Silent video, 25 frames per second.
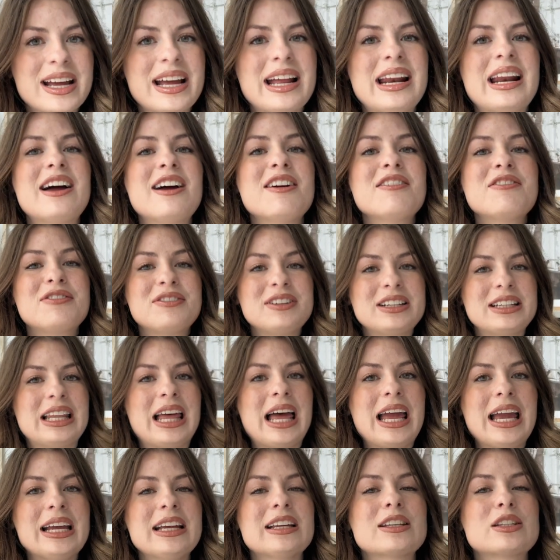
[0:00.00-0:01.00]
And I feel
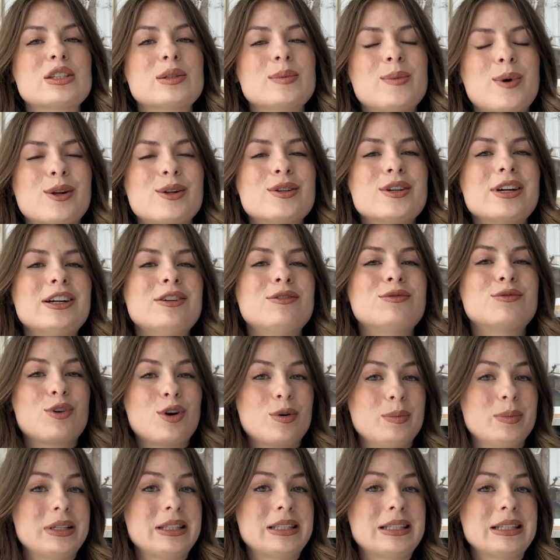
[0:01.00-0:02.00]
like small town
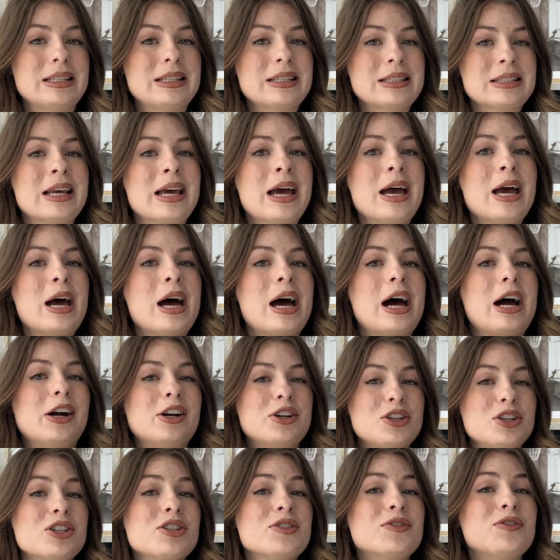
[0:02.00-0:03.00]
romances are
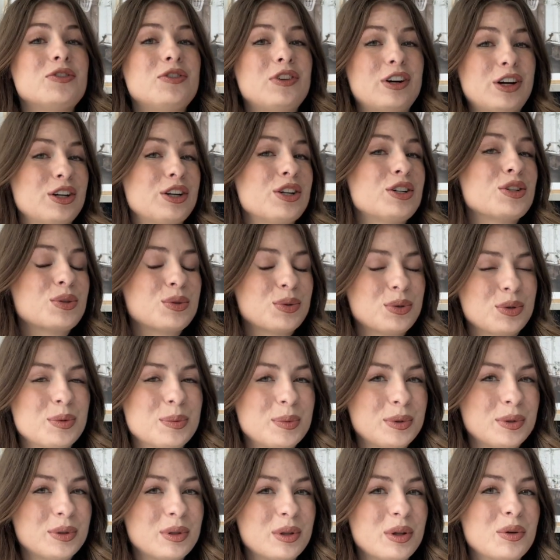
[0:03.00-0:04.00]
just very
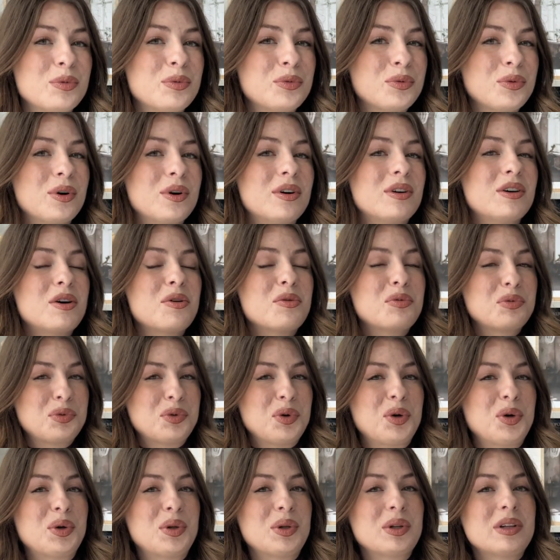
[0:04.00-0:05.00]
suitable for
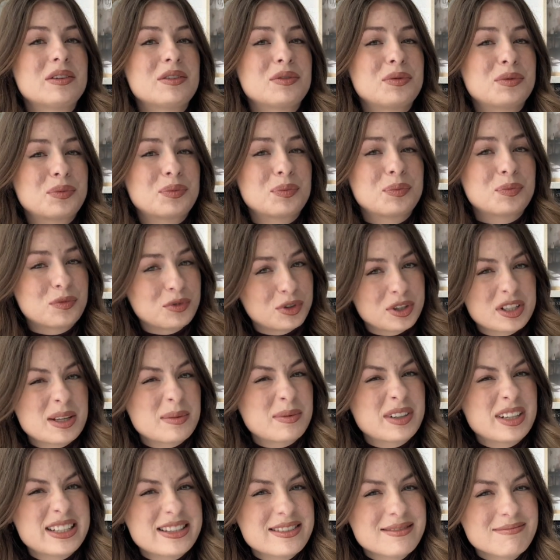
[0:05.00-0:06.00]
fall for some
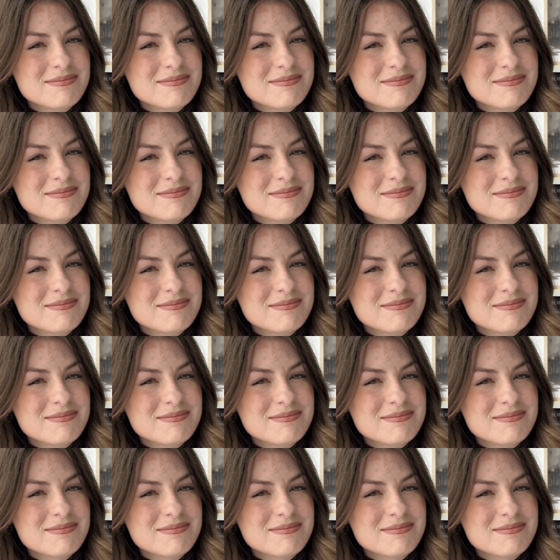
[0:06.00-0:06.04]
reason.